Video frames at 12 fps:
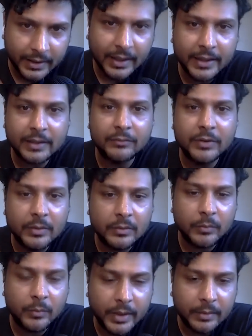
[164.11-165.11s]
And yeah. like even
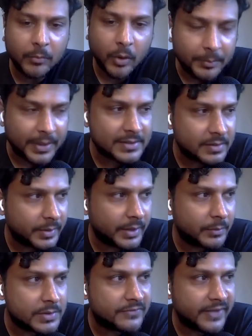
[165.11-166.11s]
when mom passed away,
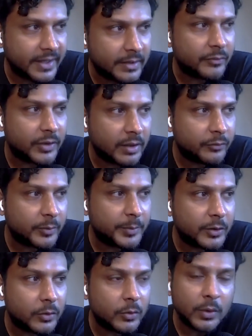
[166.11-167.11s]
it was very difficult for
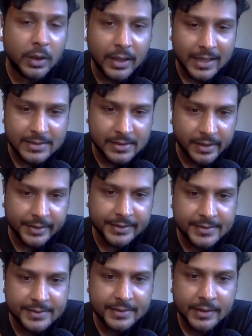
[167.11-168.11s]
me to do her last
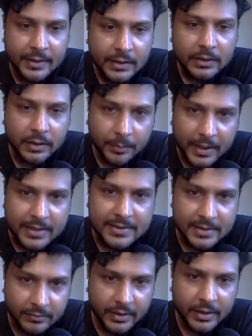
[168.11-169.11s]
rites the
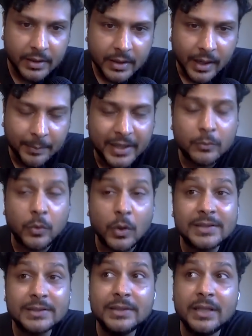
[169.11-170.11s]
Parsi way. I mean, it
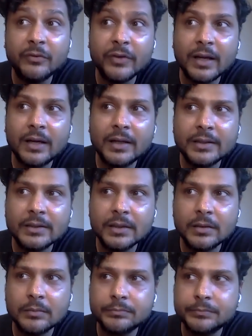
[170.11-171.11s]
wasn't difficult in
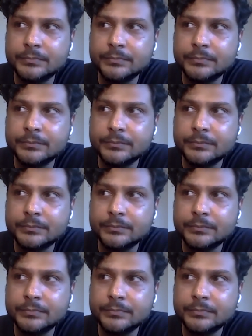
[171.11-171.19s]
the